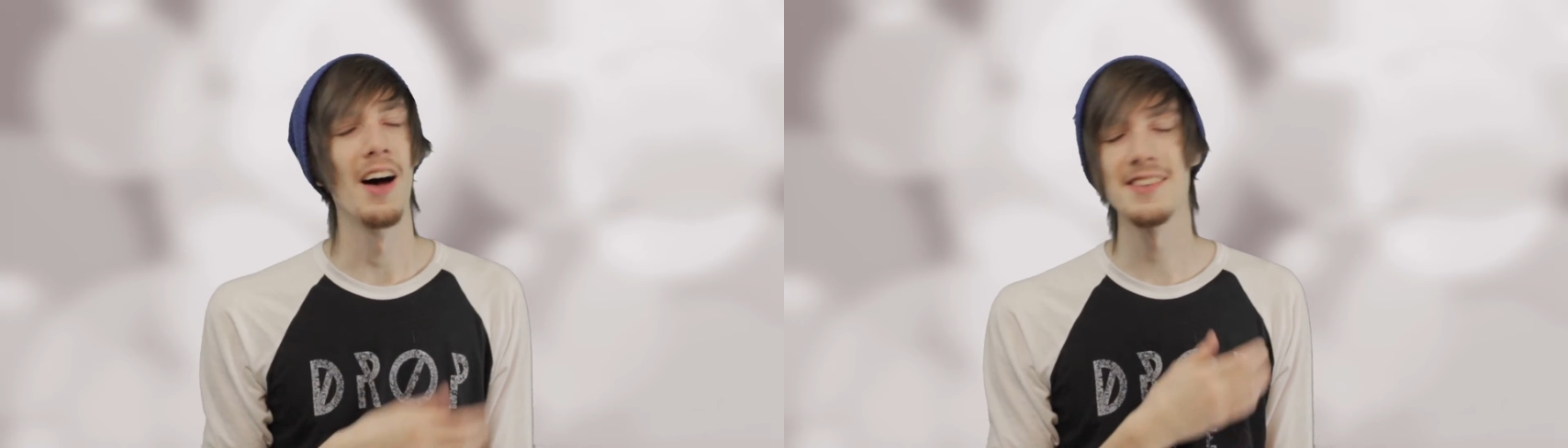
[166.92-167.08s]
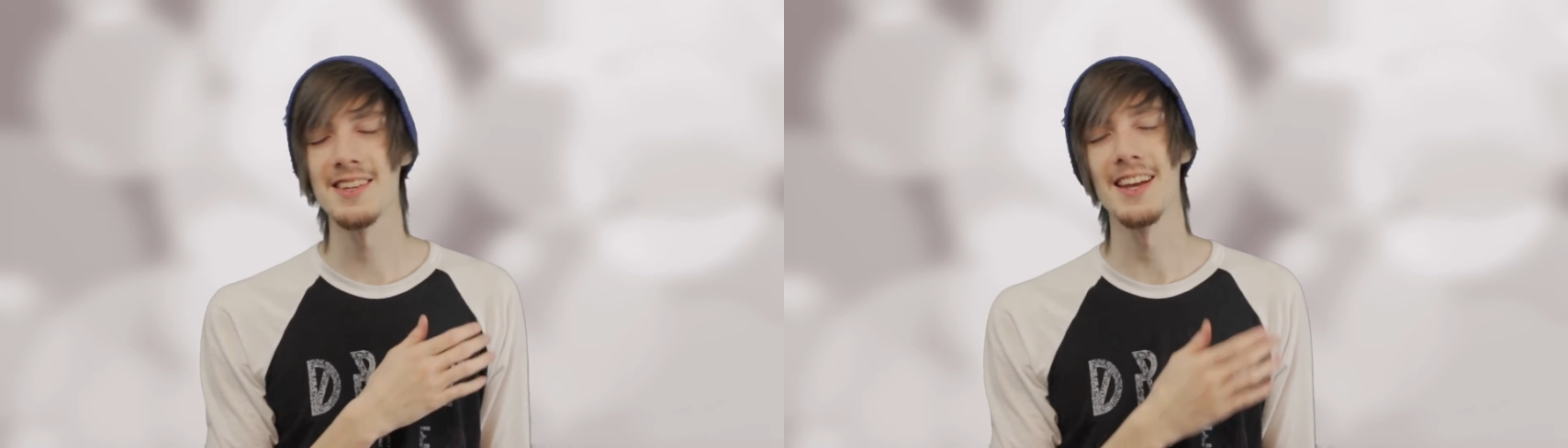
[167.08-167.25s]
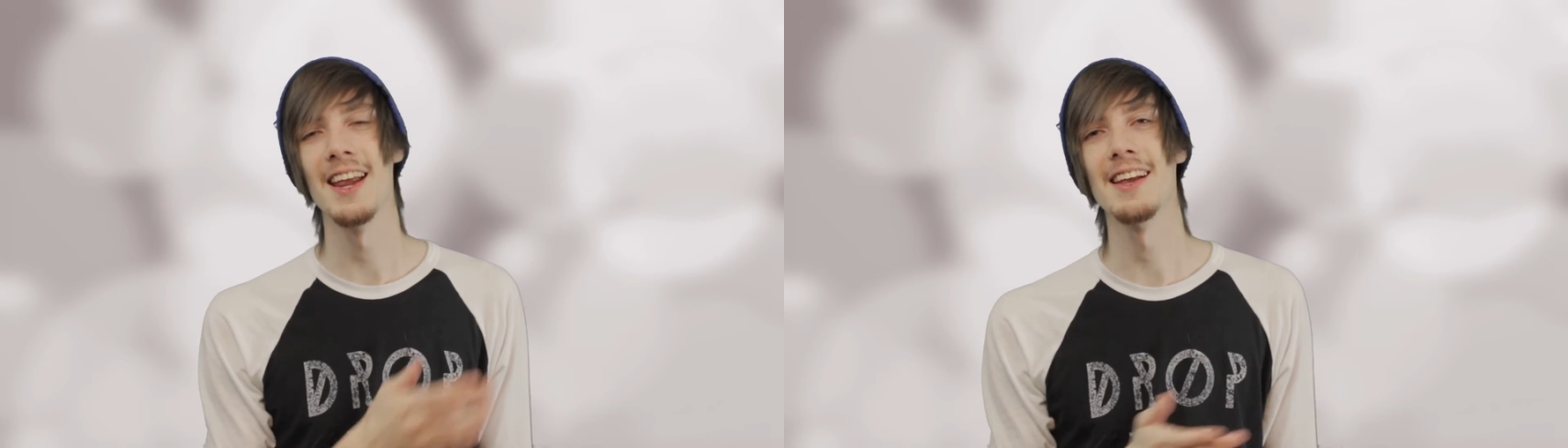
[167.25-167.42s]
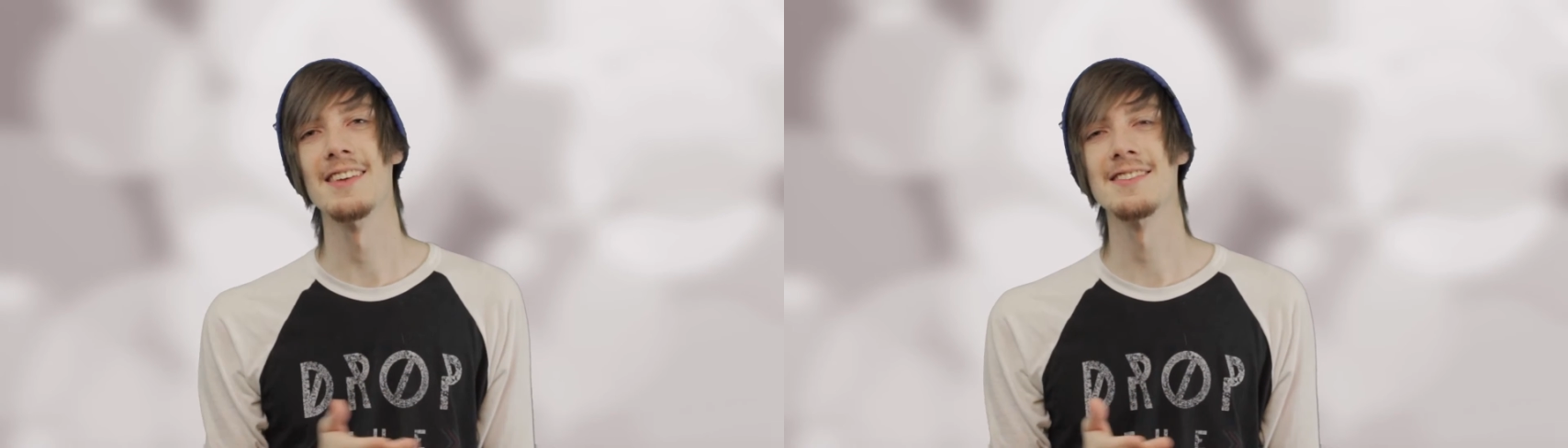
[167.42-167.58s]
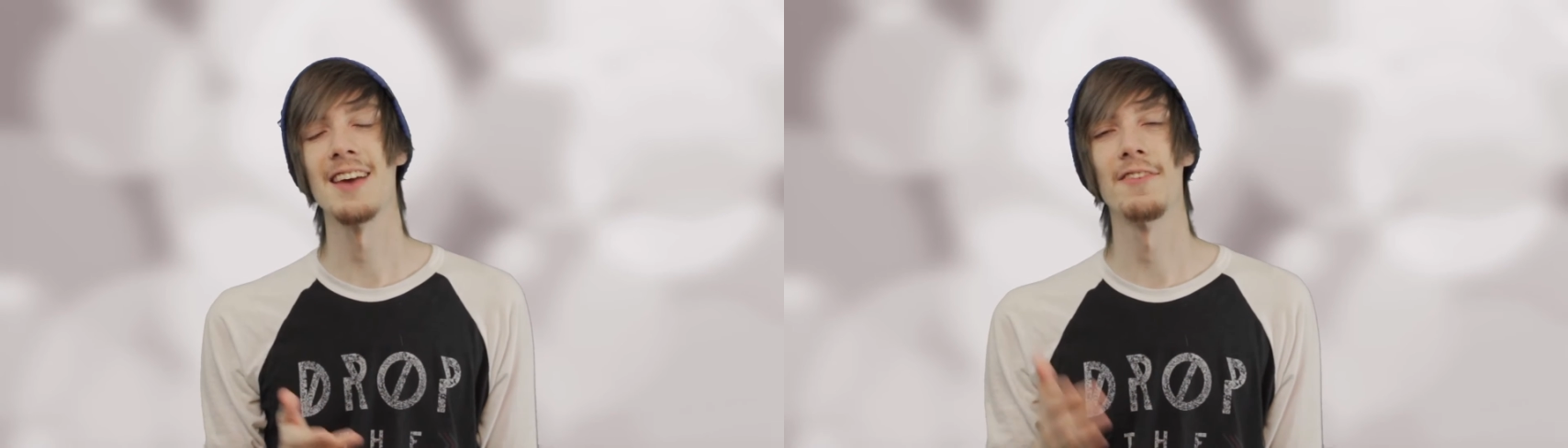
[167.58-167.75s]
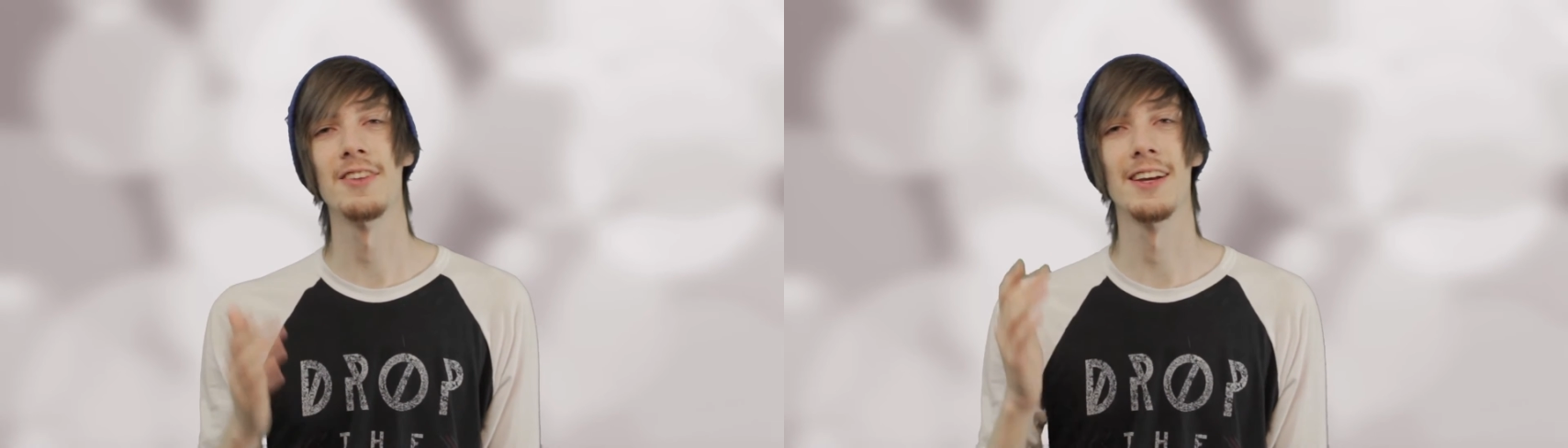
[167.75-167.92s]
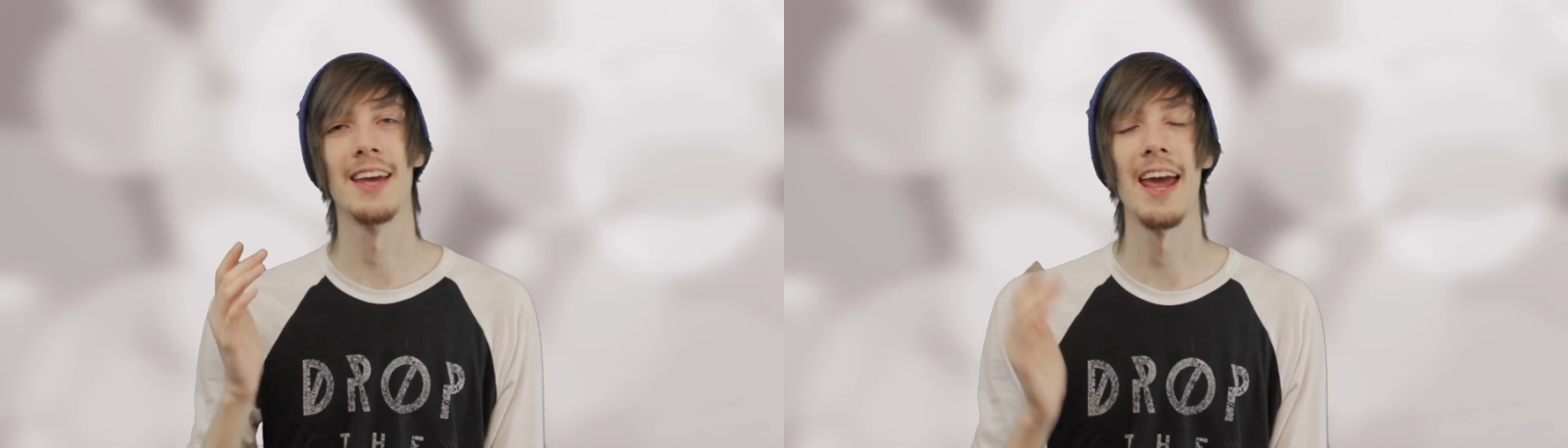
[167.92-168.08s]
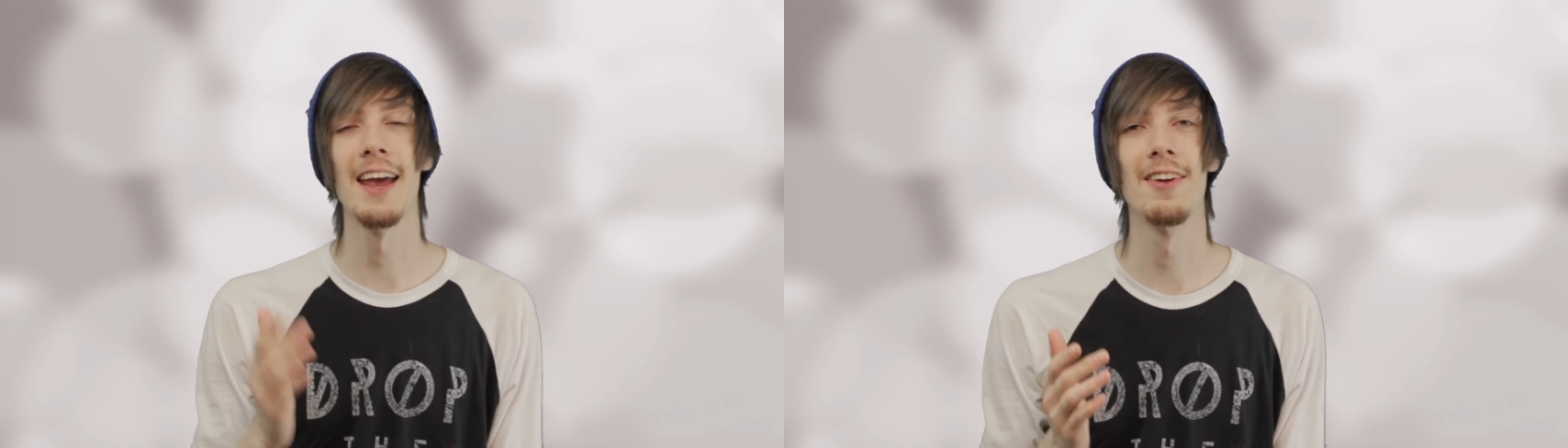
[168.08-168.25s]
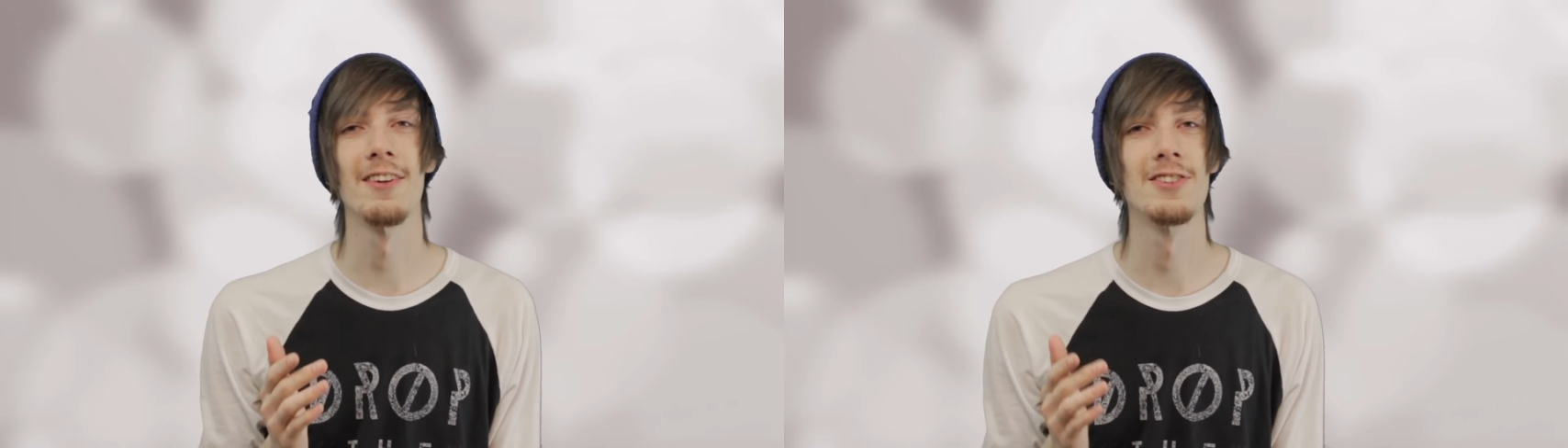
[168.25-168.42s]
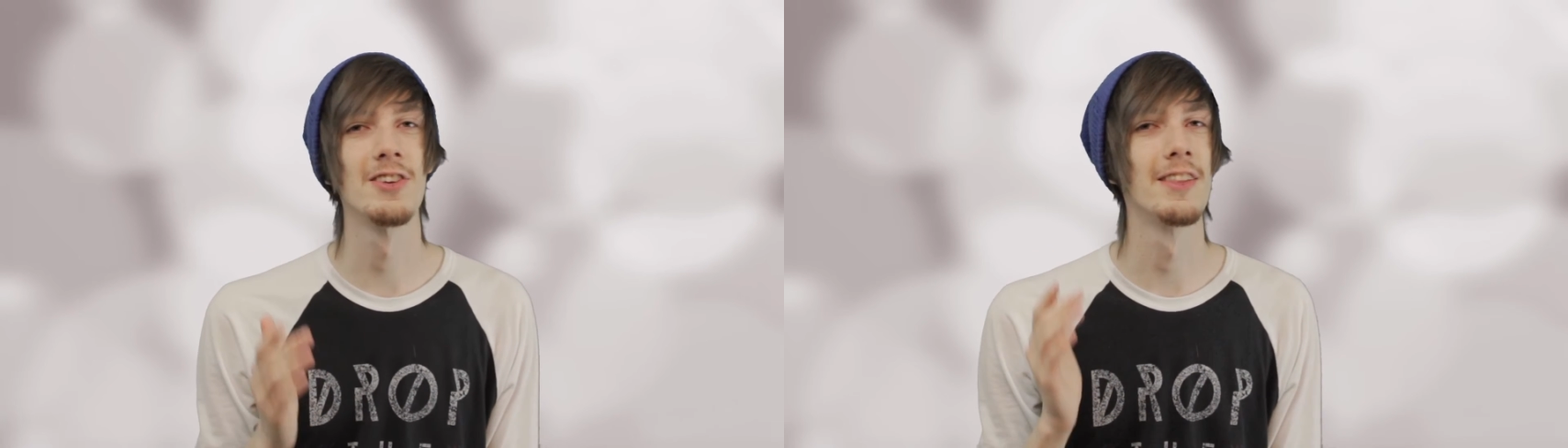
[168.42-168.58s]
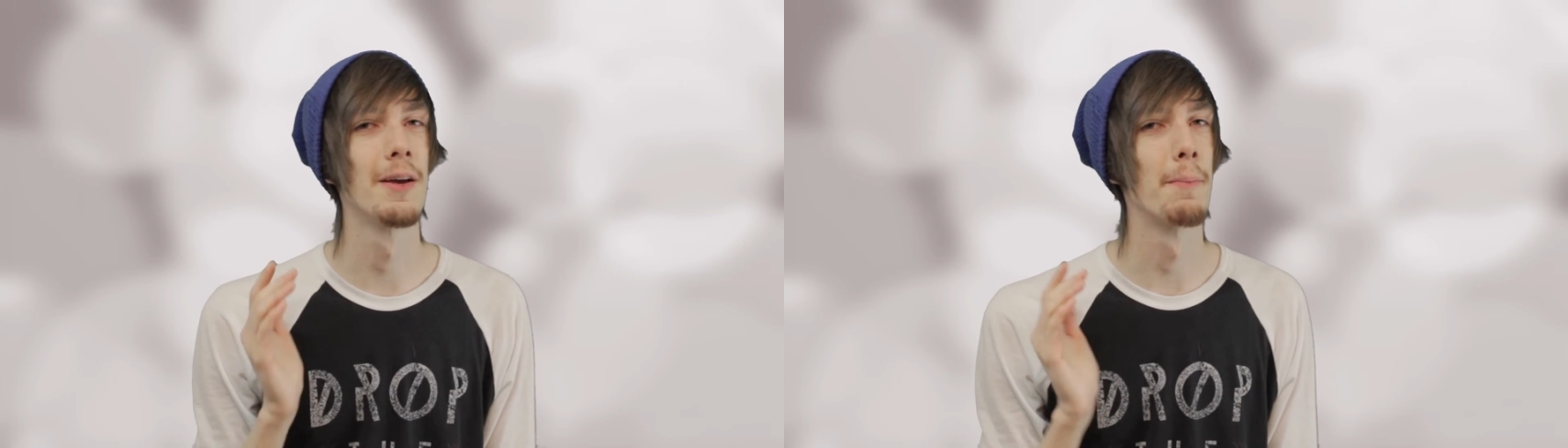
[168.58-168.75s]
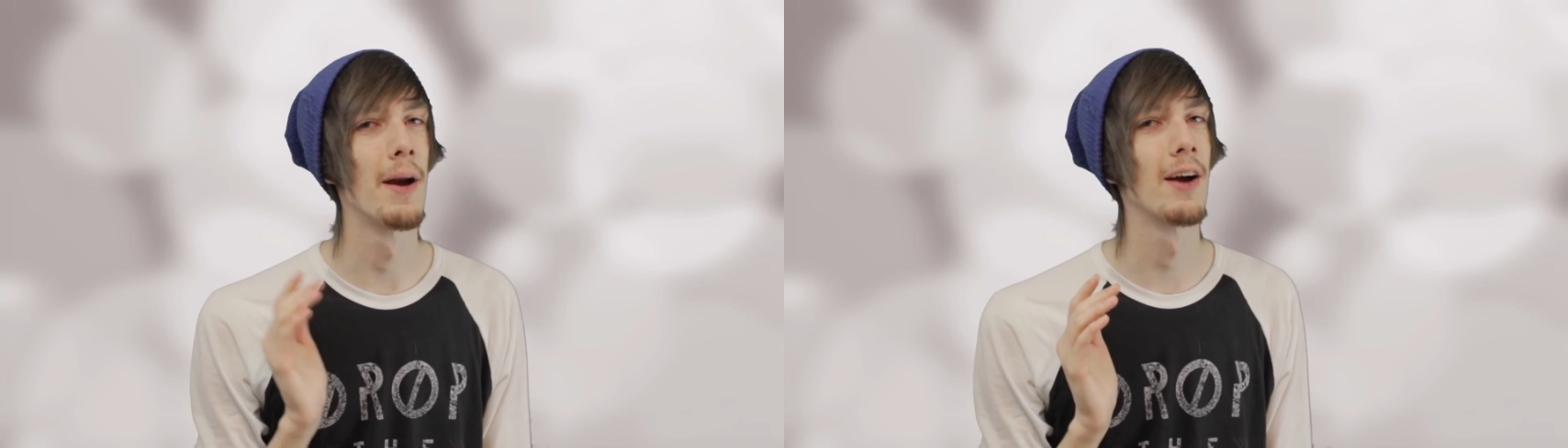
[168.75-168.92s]
Us Canadians have to cater to
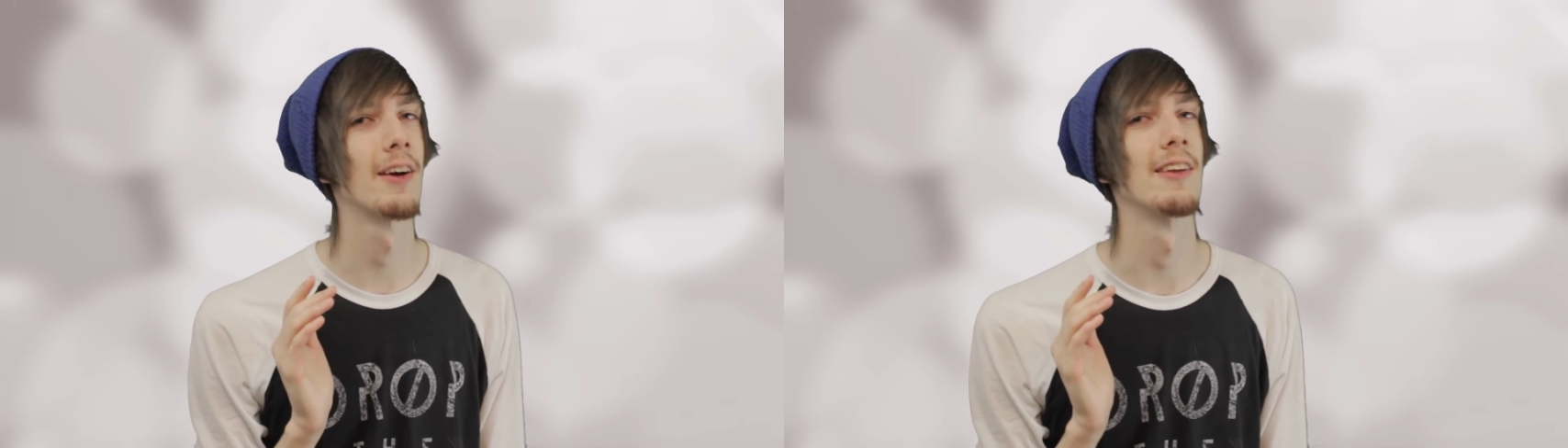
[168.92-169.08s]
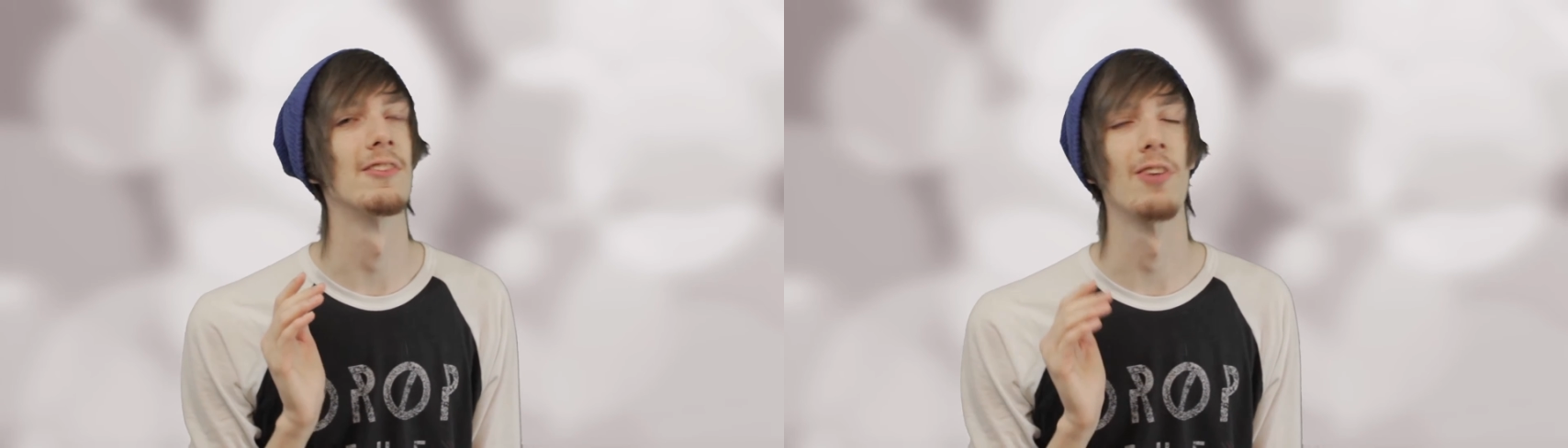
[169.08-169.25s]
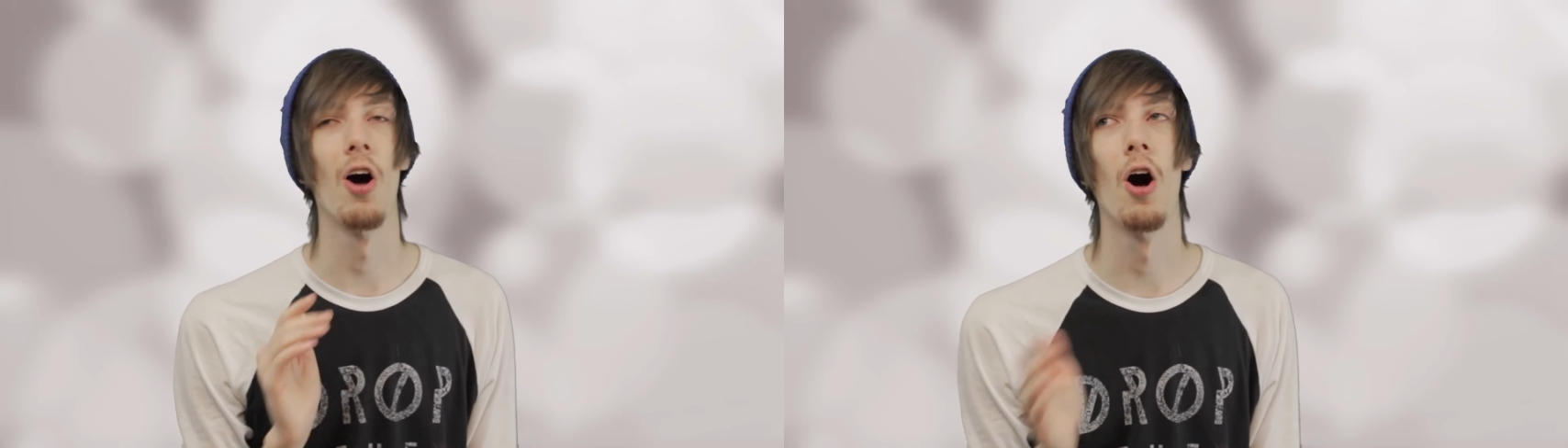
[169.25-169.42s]
the Americans